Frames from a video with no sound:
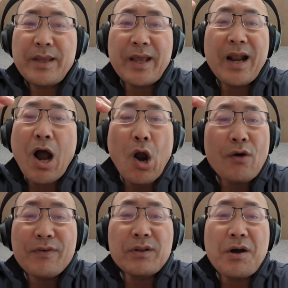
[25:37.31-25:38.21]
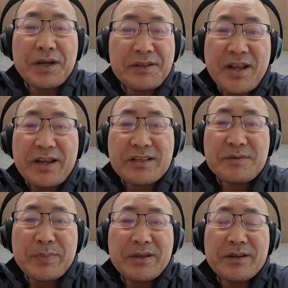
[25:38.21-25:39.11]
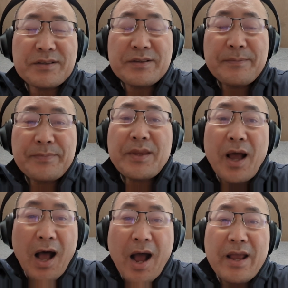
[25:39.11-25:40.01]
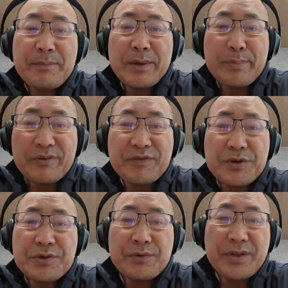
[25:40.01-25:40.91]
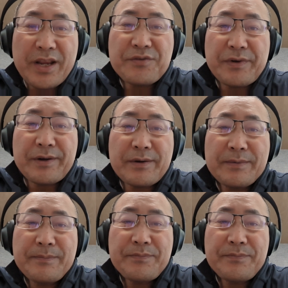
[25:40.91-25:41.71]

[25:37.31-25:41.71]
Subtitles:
and however long it takes, because I am a professional day trader,